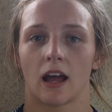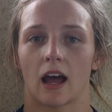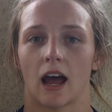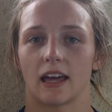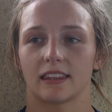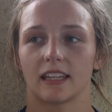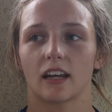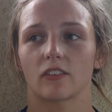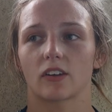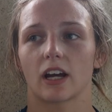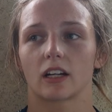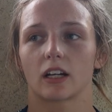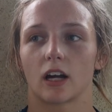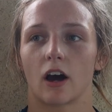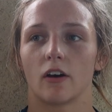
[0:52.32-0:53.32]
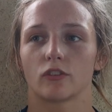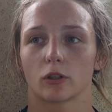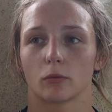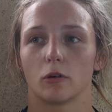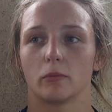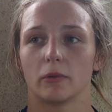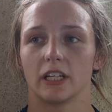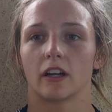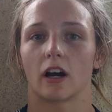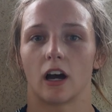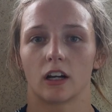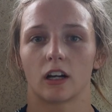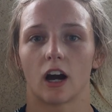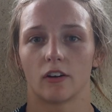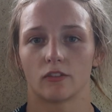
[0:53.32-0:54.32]
I think I've gotten comfortable being
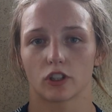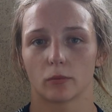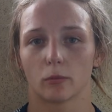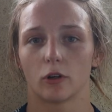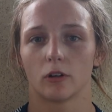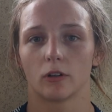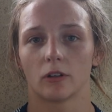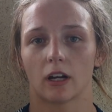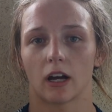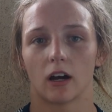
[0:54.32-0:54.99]
uncomfortable.